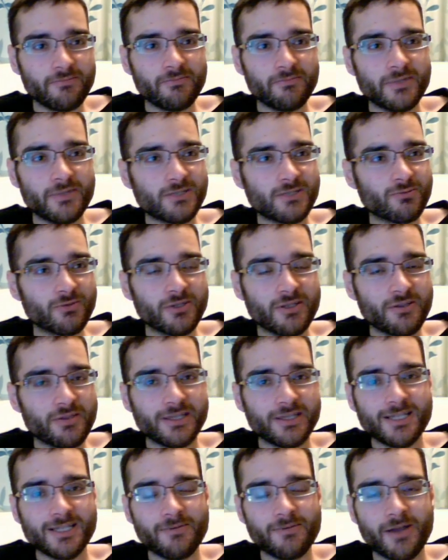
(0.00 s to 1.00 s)
it's one of the
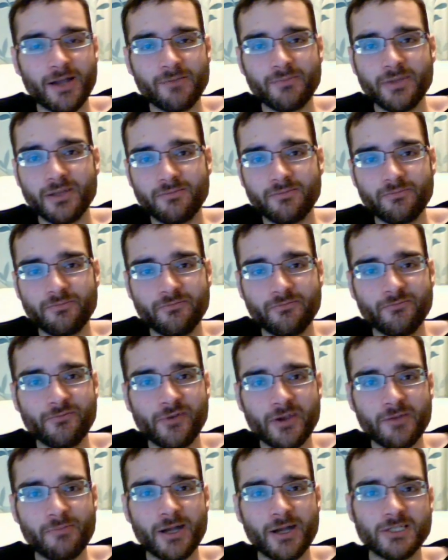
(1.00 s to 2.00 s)
things I'm
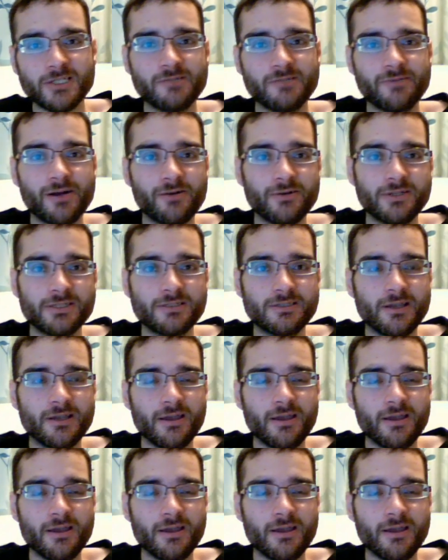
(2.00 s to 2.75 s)
very passionate about is,